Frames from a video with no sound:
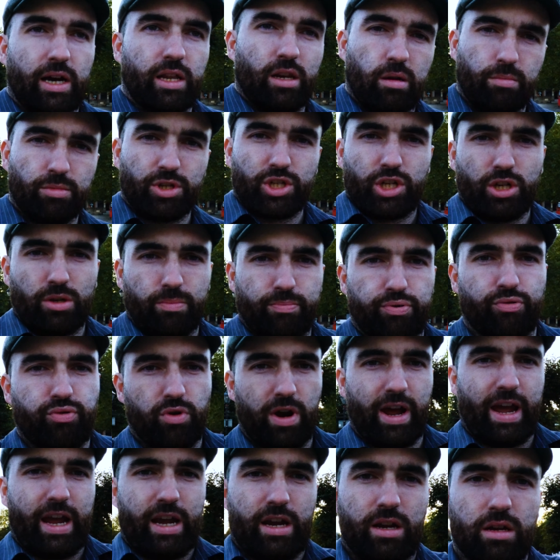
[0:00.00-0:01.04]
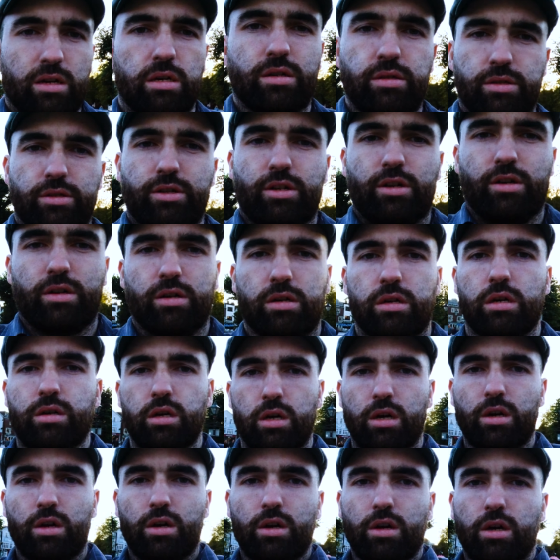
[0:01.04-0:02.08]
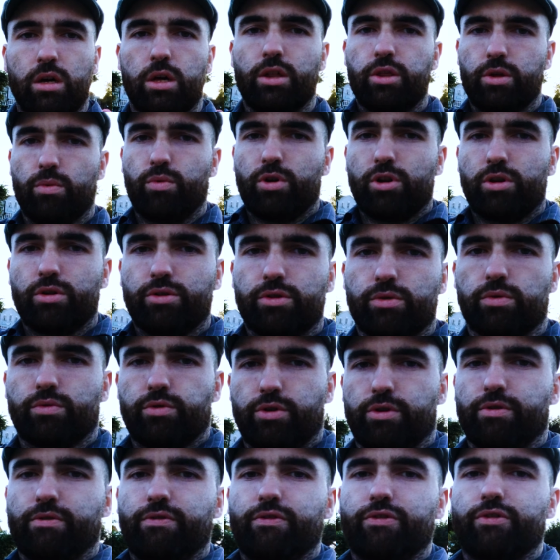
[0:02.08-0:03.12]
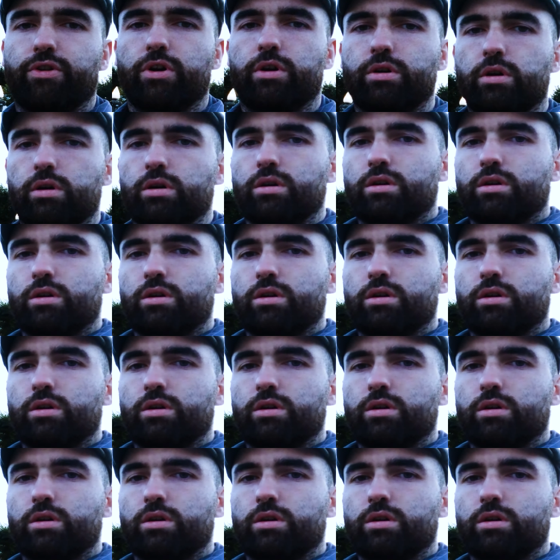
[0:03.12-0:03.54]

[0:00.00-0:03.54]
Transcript: and I'm just going to pray that the one on the roof